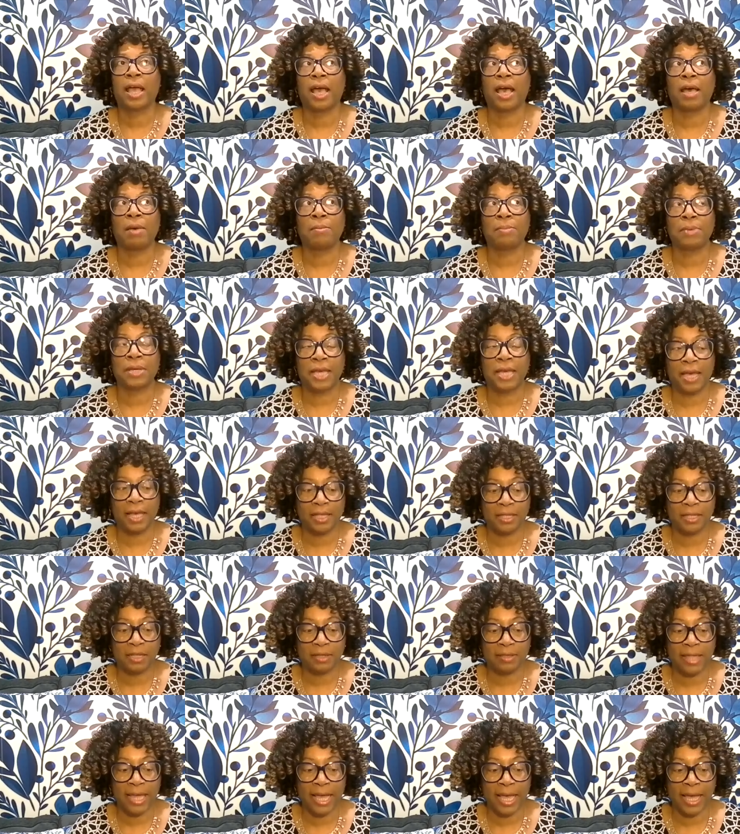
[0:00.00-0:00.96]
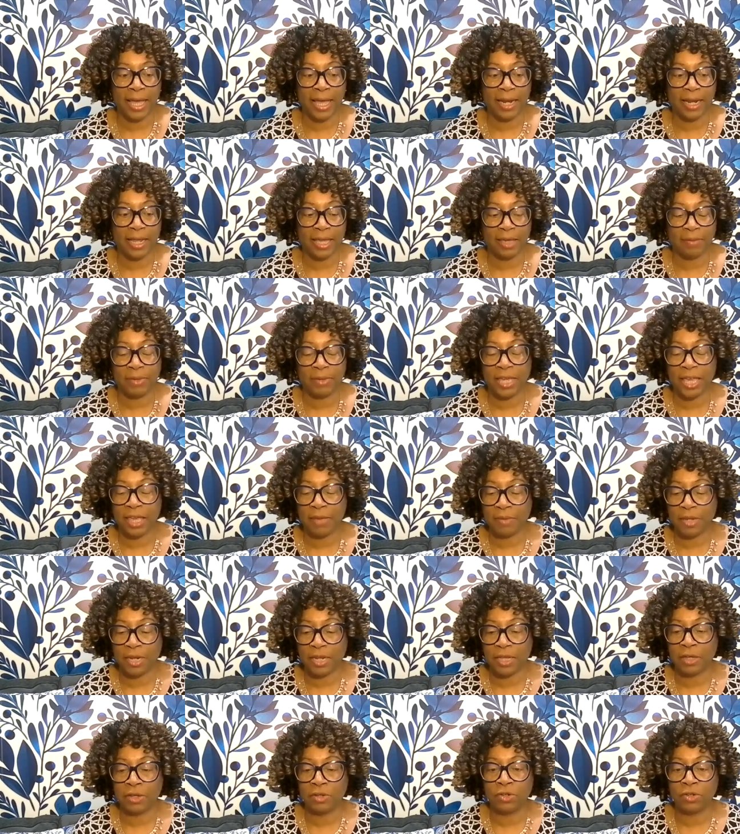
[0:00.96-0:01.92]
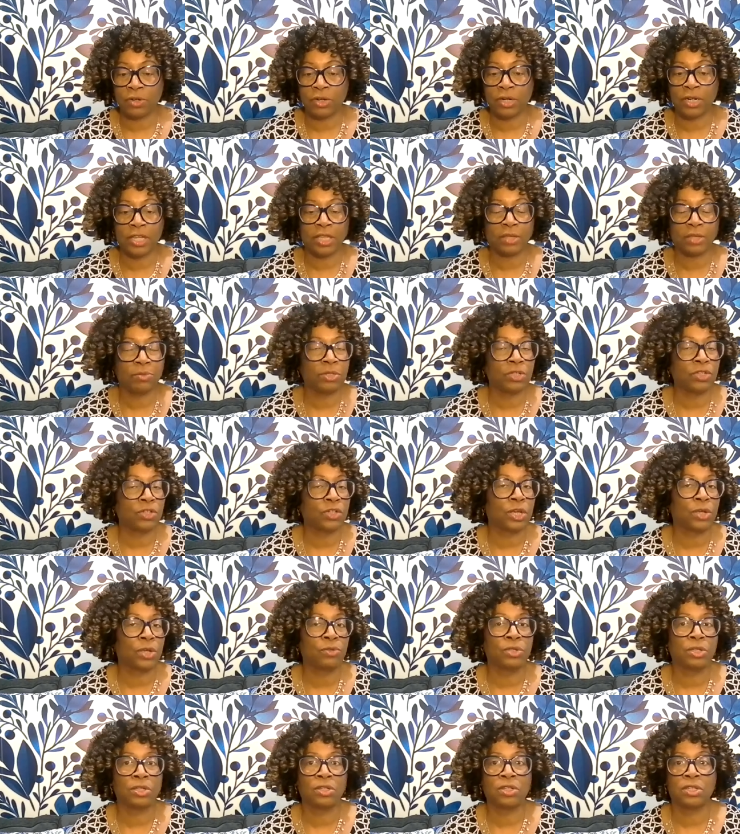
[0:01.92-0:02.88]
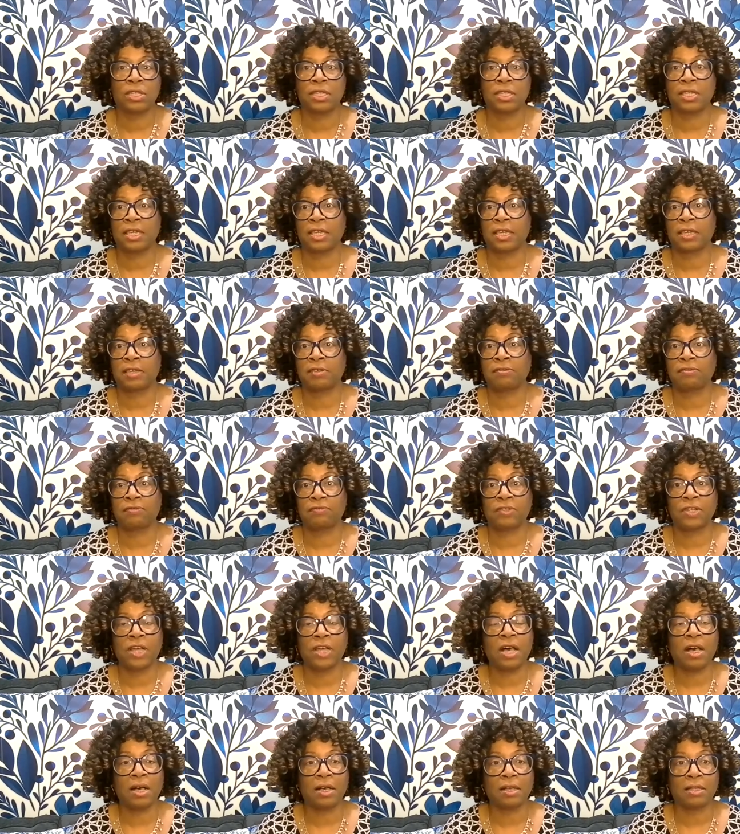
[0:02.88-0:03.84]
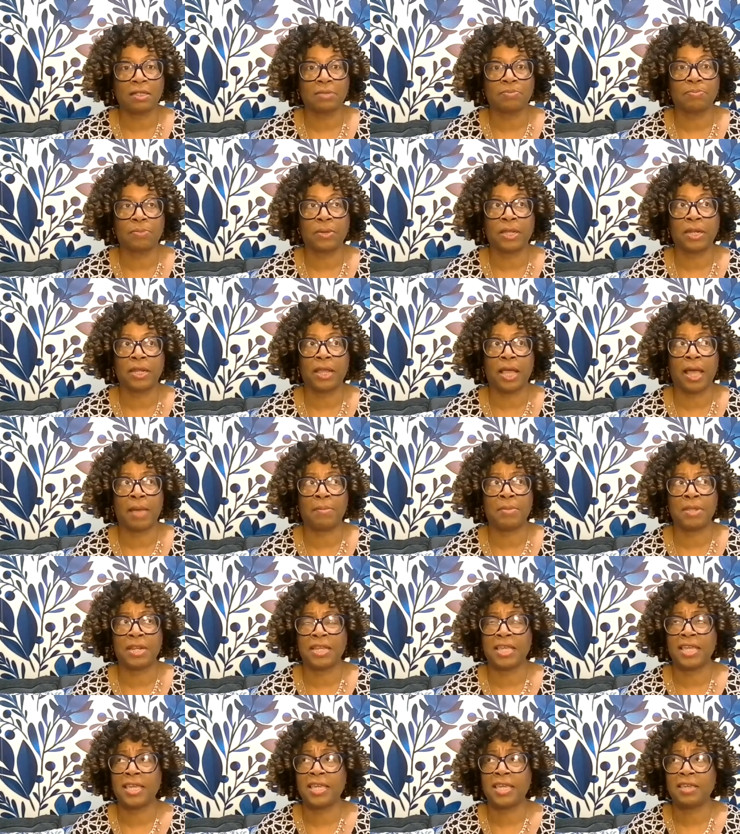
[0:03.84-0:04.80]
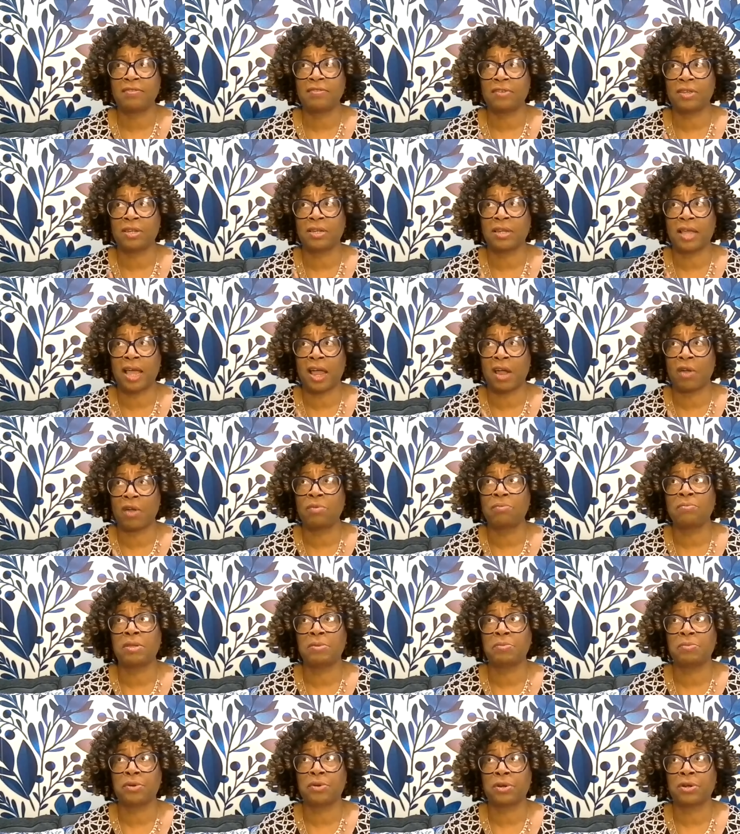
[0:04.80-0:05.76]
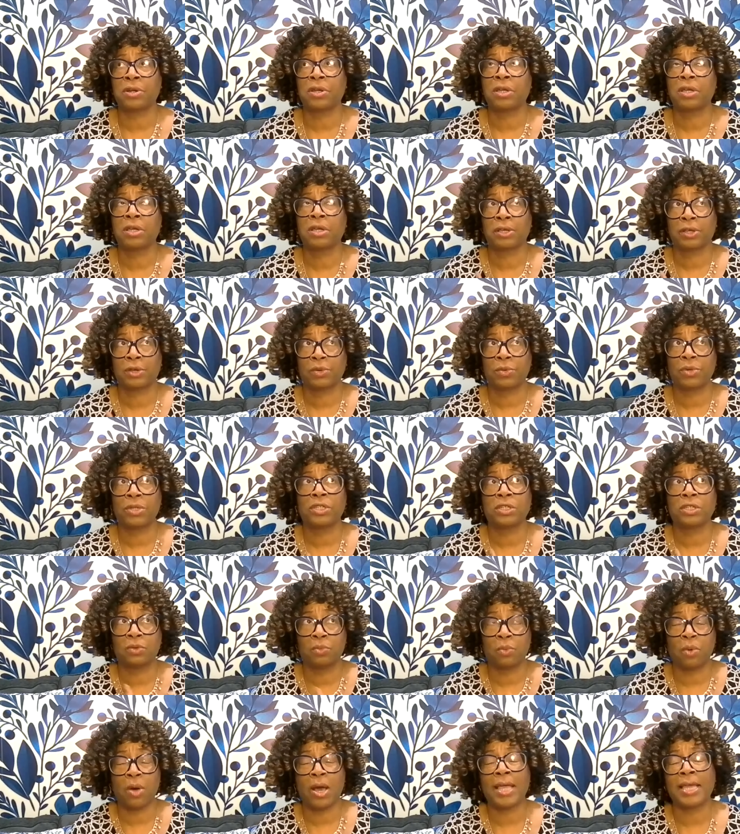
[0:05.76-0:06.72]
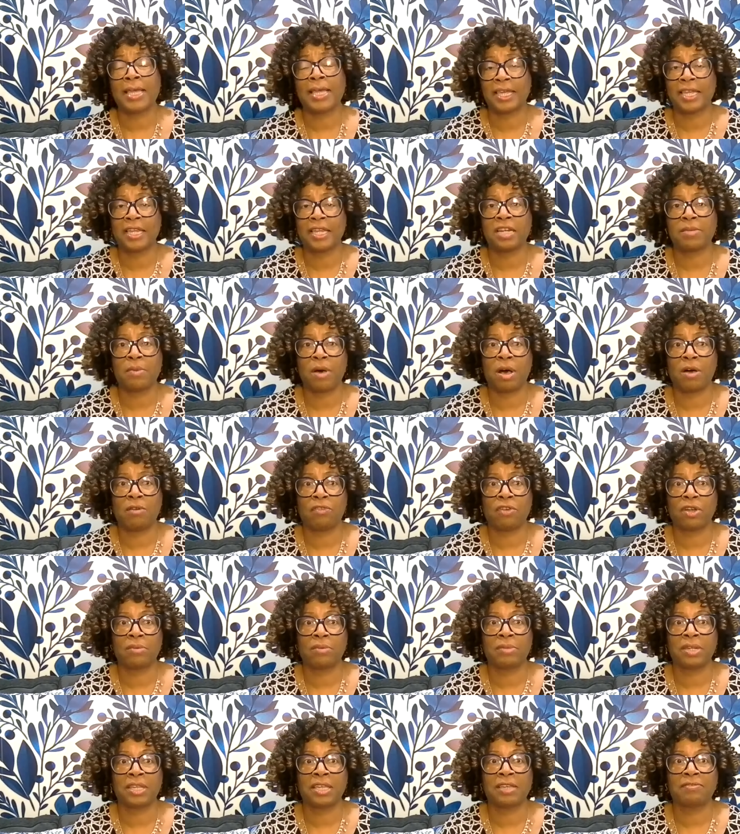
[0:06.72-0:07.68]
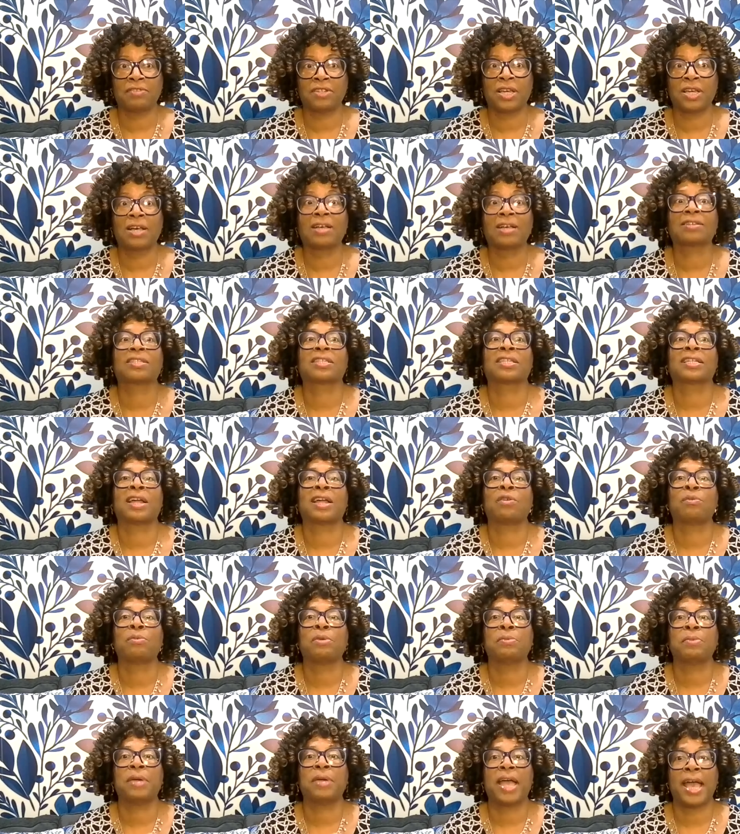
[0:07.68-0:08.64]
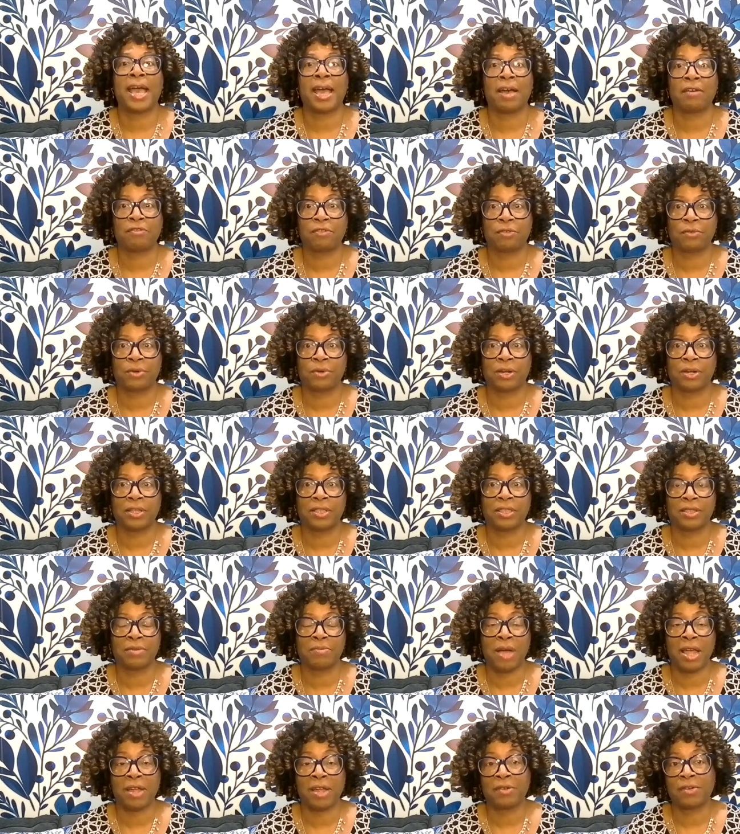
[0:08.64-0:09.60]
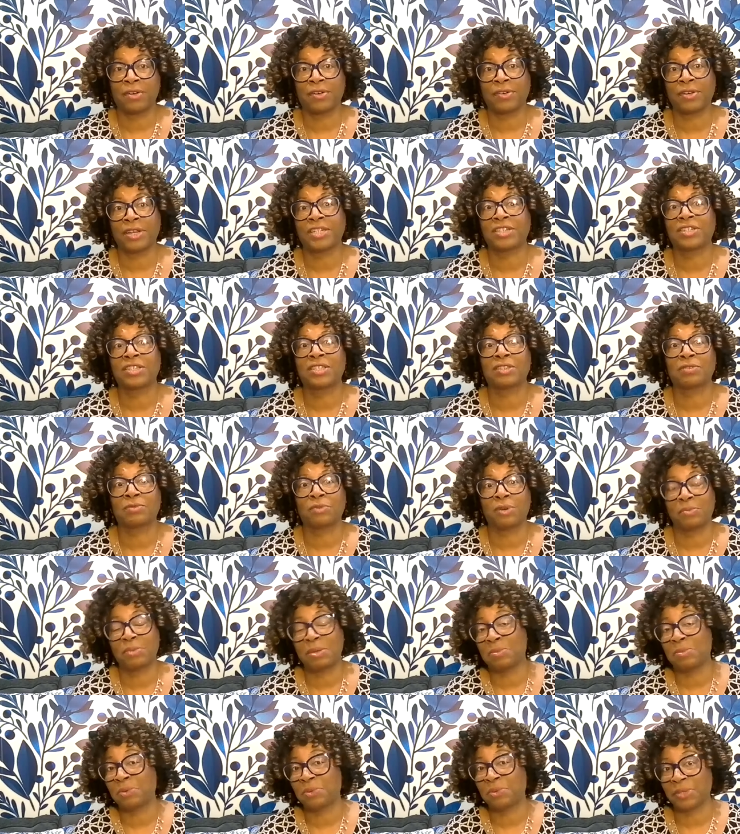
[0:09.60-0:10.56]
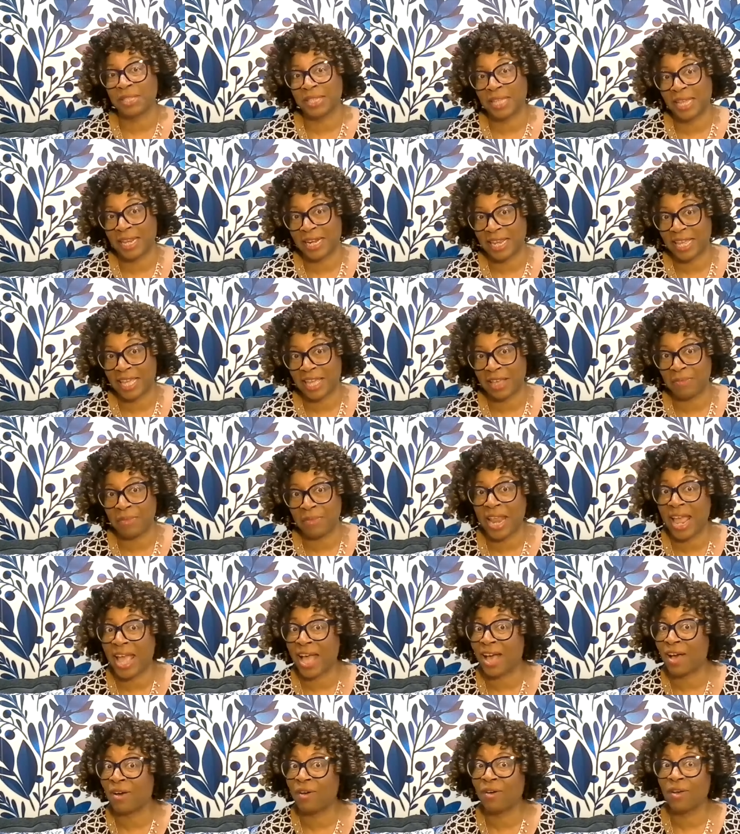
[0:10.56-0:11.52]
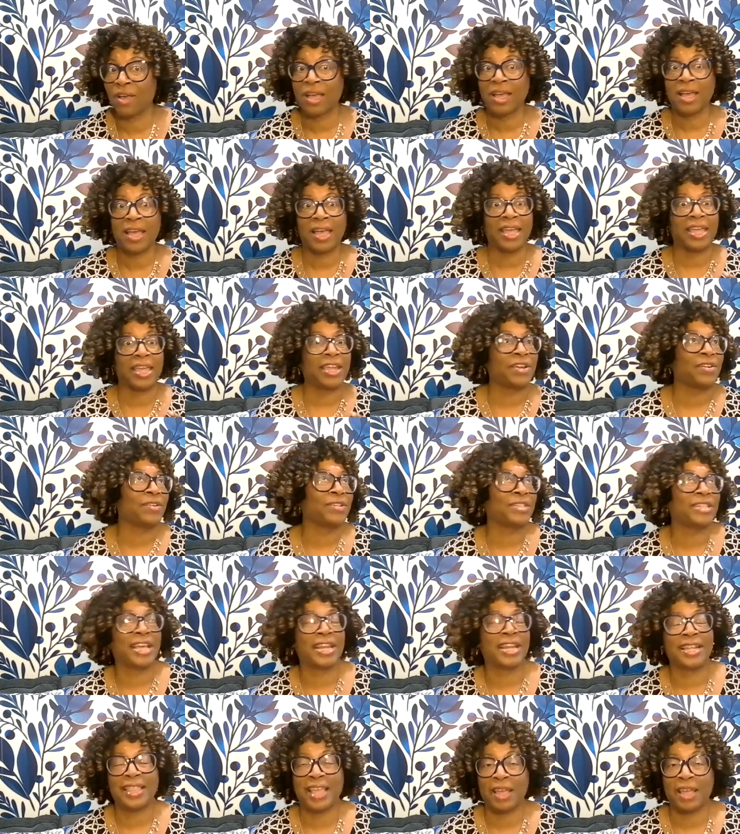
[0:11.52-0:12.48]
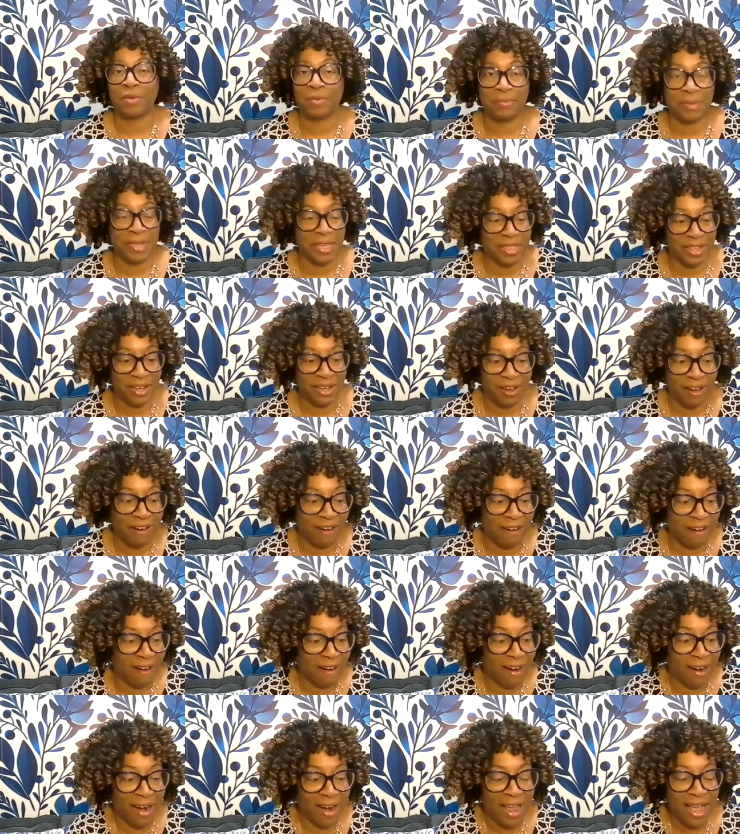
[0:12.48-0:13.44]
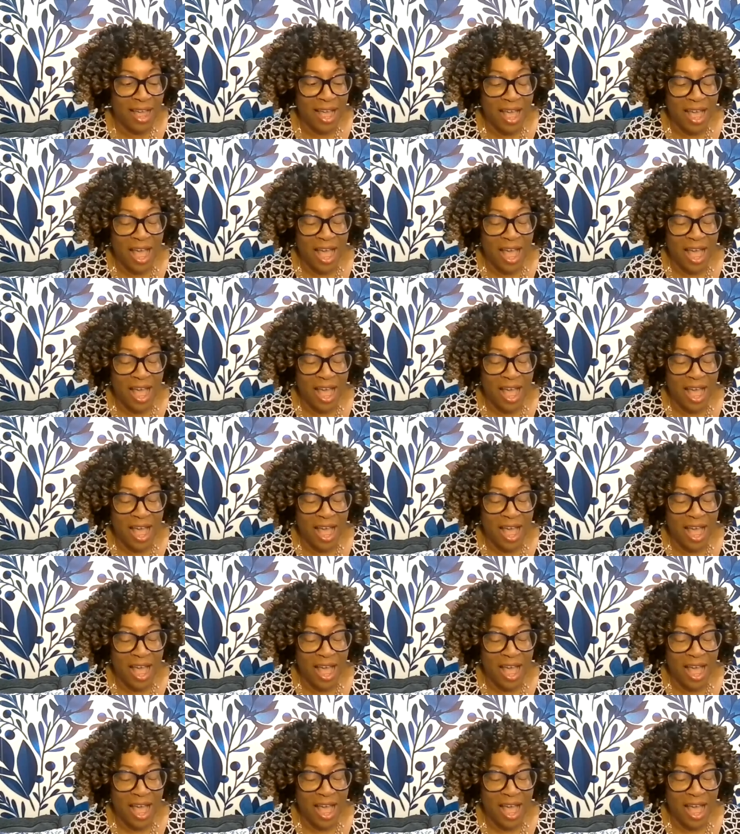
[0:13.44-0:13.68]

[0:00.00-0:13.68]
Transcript: um, because of that, he became an elder and he was chosen to give talks. But I mean, he even, I remember going to the White Kingdom Hall for him to give talks. And I remember afterward the microaggressions of what people would say to him and how irritated they would be in the car.